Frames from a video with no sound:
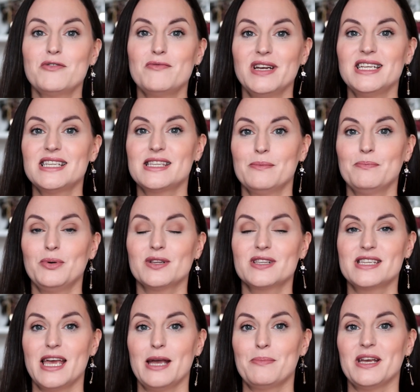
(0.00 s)
really simple
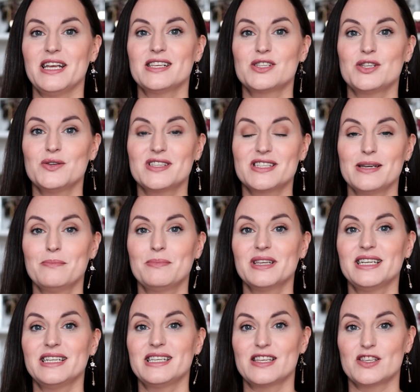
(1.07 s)
tip is to
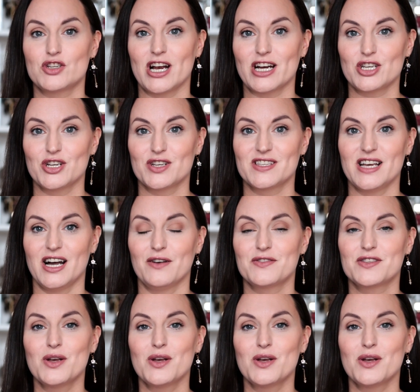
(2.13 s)
simply distract yourself.